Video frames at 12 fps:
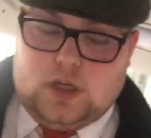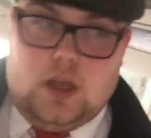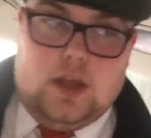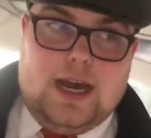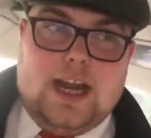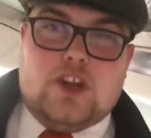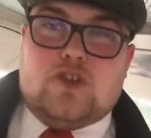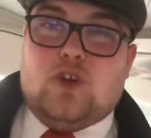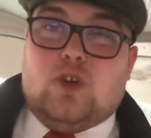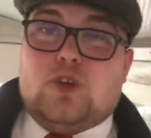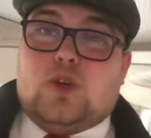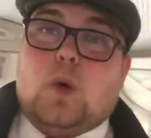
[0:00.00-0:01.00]
And I
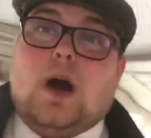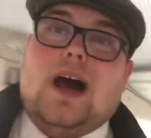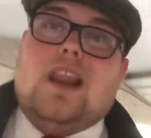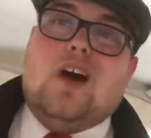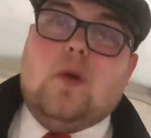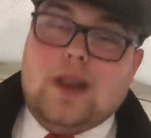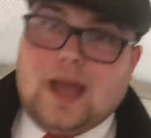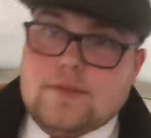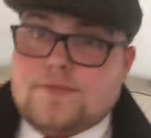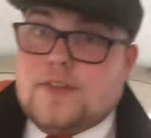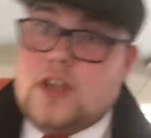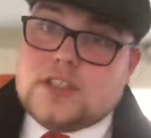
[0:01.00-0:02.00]
struggled quite a lot when I
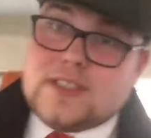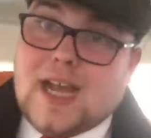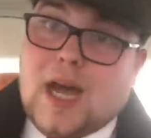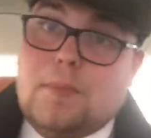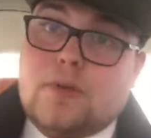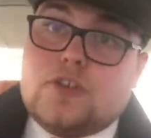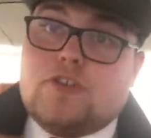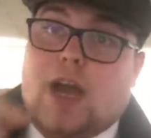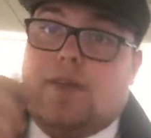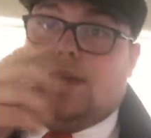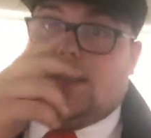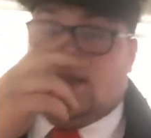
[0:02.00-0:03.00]
first started bus
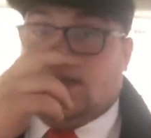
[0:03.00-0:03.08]
driving,